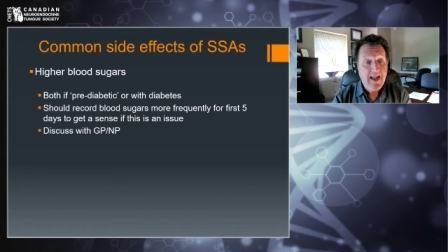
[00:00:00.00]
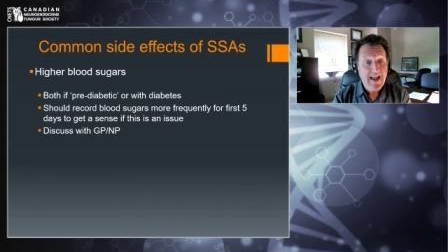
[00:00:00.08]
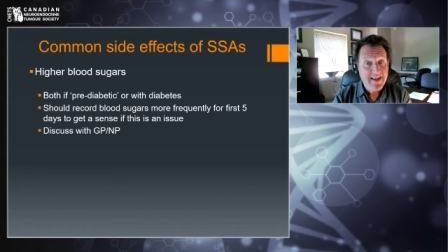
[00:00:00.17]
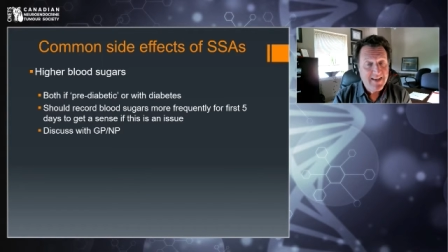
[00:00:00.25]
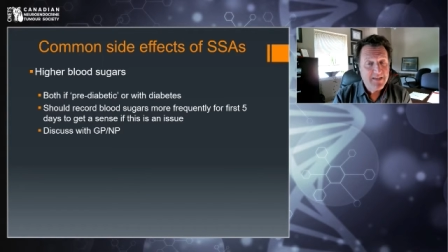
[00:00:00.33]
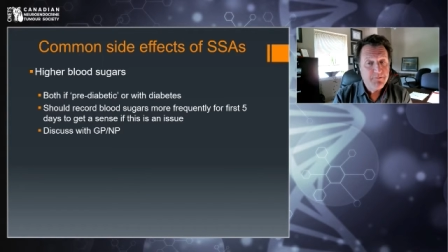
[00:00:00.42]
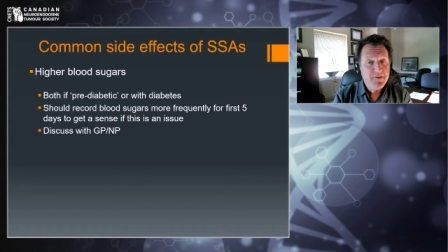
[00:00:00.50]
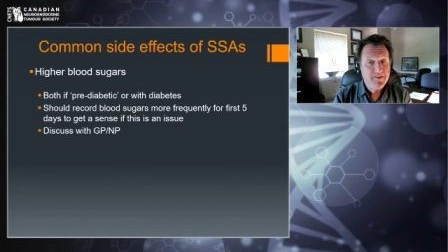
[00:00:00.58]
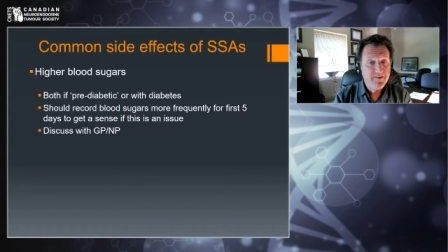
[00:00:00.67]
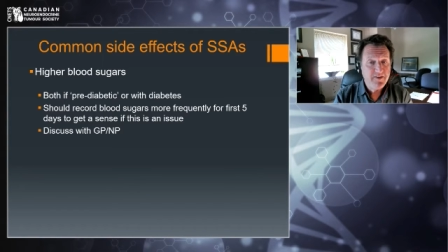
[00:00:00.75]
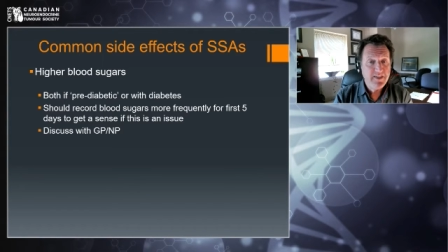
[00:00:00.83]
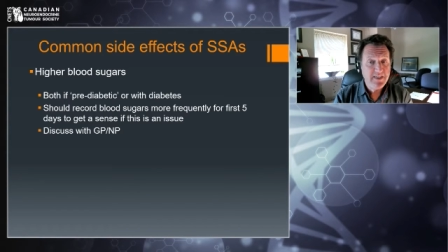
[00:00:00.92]
And it can be
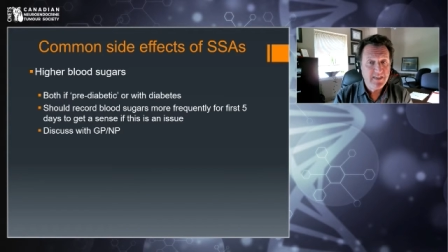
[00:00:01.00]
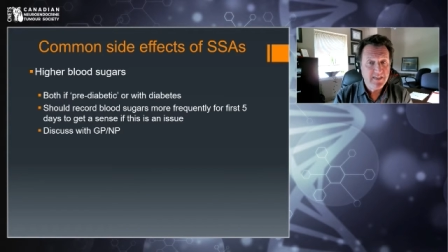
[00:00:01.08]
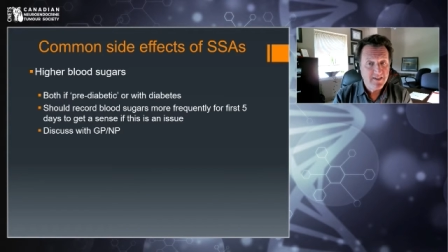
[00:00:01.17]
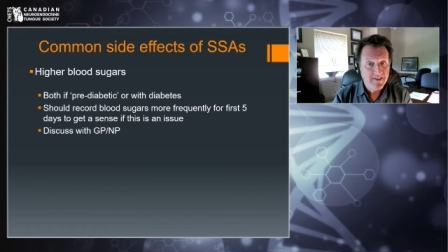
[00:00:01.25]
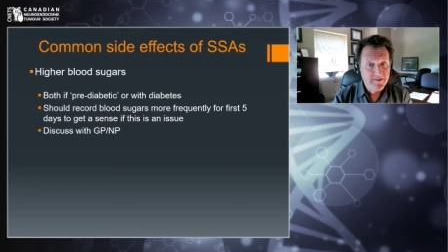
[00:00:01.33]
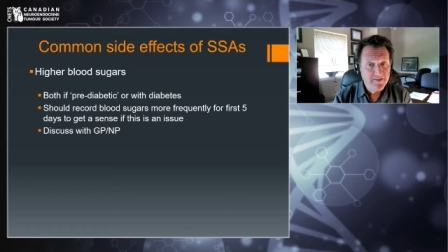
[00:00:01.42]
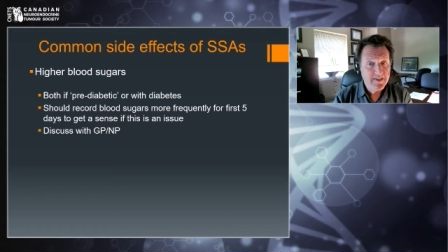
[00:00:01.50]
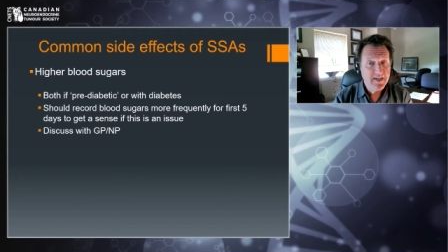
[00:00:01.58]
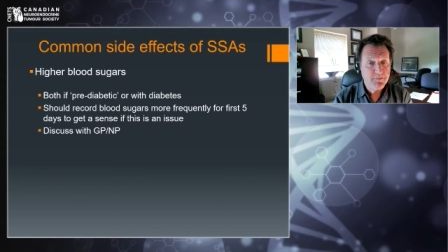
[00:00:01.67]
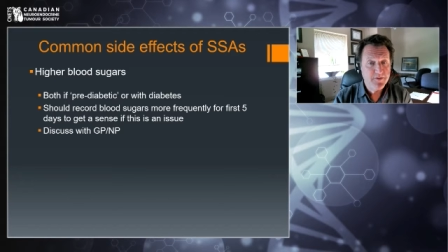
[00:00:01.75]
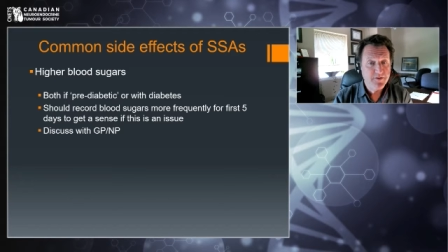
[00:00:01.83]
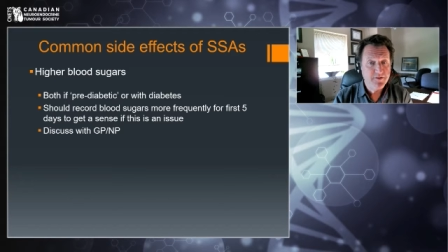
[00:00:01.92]
sneaky, it can sneak
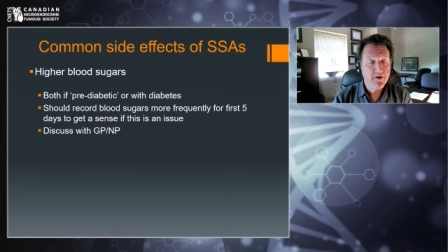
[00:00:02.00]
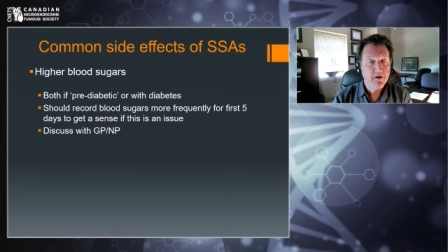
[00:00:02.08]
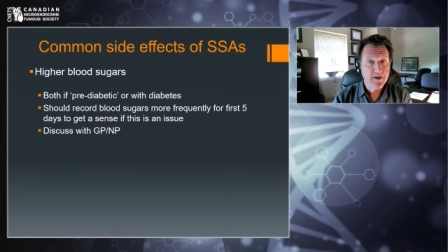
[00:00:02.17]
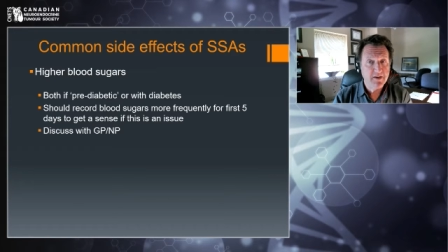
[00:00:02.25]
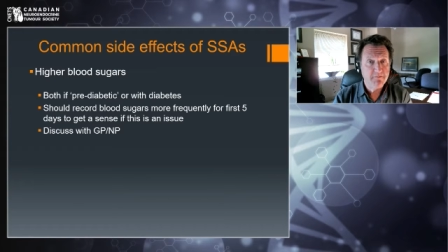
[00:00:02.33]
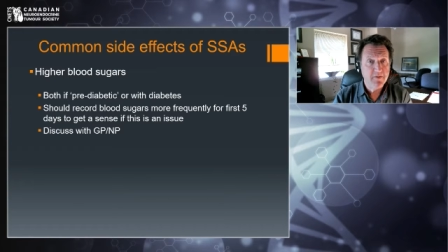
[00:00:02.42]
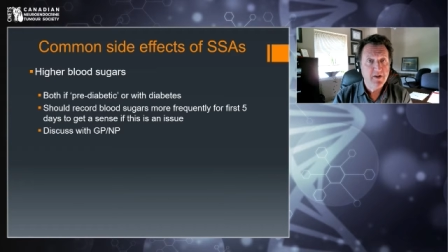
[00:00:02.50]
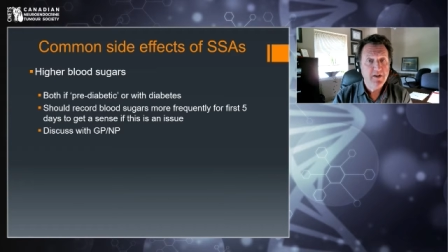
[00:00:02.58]
up in time.